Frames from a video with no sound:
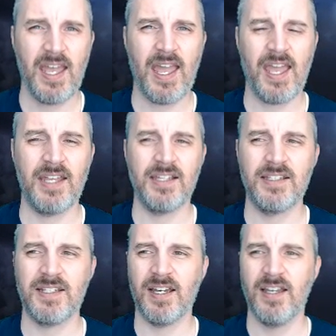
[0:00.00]

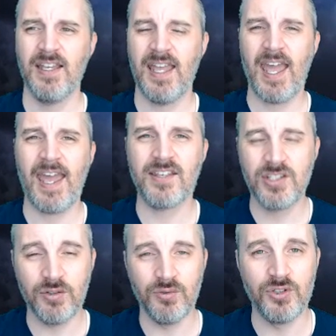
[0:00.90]
And
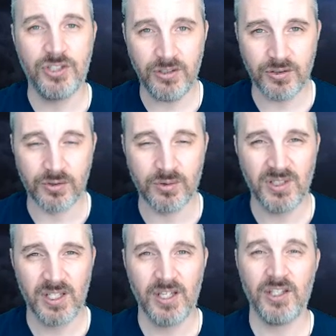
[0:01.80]
as you do,
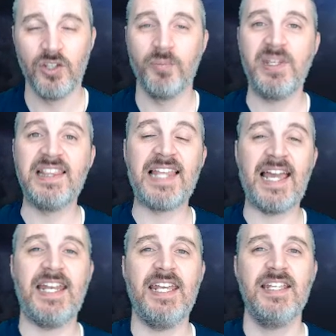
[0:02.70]
you'll be
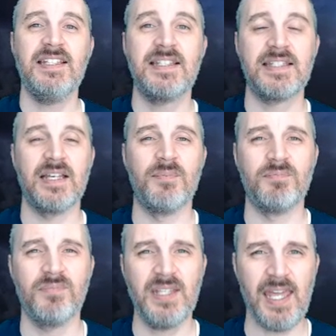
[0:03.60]
lighting
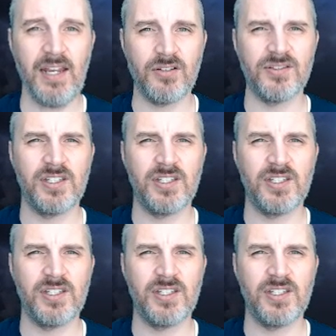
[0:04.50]
some candles.